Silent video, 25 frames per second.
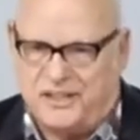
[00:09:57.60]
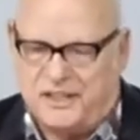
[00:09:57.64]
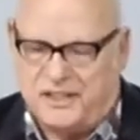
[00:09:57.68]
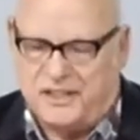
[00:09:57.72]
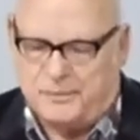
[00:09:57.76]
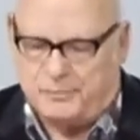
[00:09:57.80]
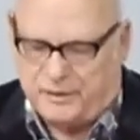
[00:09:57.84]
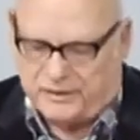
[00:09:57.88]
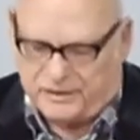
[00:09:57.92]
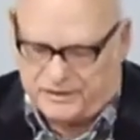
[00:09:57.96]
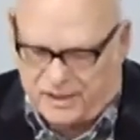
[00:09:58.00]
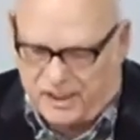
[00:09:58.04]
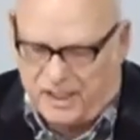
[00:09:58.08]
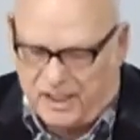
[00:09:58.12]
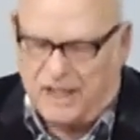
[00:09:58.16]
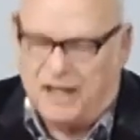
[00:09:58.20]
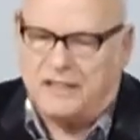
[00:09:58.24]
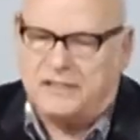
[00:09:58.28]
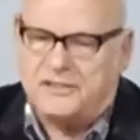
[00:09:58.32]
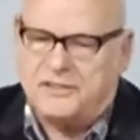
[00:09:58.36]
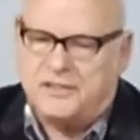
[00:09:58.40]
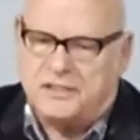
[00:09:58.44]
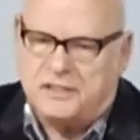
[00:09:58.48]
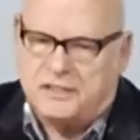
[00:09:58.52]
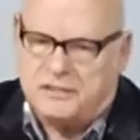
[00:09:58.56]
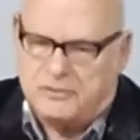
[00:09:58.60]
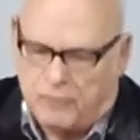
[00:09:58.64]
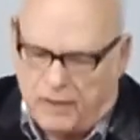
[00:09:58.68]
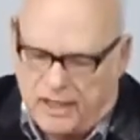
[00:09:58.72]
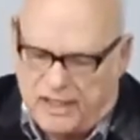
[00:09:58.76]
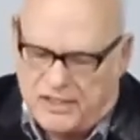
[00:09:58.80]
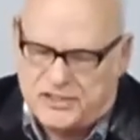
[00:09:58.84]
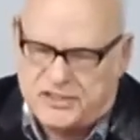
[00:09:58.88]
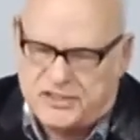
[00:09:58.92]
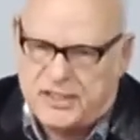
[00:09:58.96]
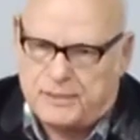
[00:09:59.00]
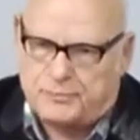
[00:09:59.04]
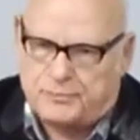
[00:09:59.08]
But God
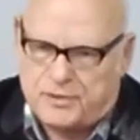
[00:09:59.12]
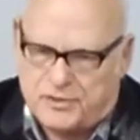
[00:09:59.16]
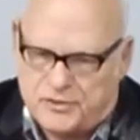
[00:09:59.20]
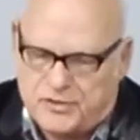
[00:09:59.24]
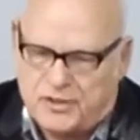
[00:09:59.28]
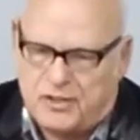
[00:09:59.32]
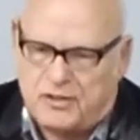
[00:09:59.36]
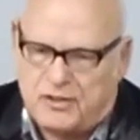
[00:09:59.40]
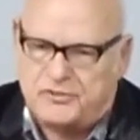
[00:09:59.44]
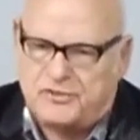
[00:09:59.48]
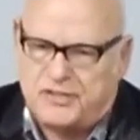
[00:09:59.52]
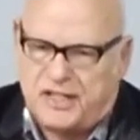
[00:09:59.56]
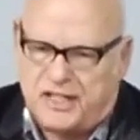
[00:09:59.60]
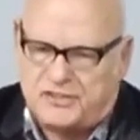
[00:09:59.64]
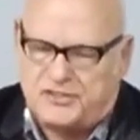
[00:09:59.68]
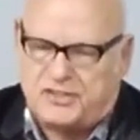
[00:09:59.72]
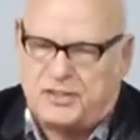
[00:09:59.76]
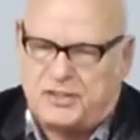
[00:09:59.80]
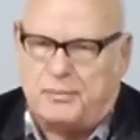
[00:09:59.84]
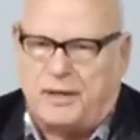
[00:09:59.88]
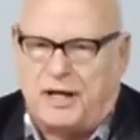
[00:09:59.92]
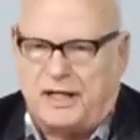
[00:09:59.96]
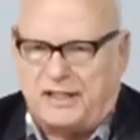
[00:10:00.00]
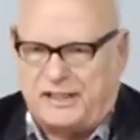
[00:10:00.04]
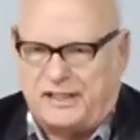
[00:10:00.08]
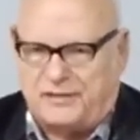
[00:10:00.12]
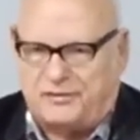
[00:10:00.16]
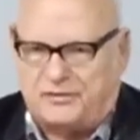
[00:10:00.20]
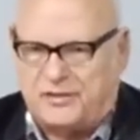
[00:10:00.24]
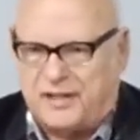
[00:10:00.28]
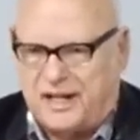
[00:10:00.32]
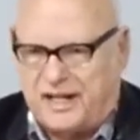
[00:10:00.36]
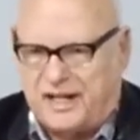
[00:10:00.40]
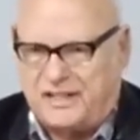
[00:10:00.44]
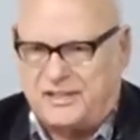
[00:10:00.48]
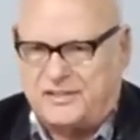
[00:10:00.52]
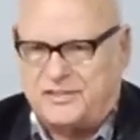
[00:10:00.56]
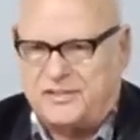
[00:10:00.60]
raised up the church as the body of
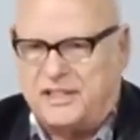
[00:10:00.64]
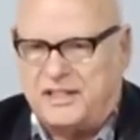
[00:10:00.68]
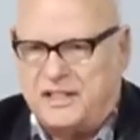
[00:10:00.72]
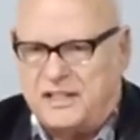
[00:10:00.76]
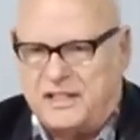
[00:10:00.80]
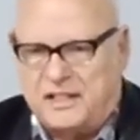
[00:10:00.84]
Christ.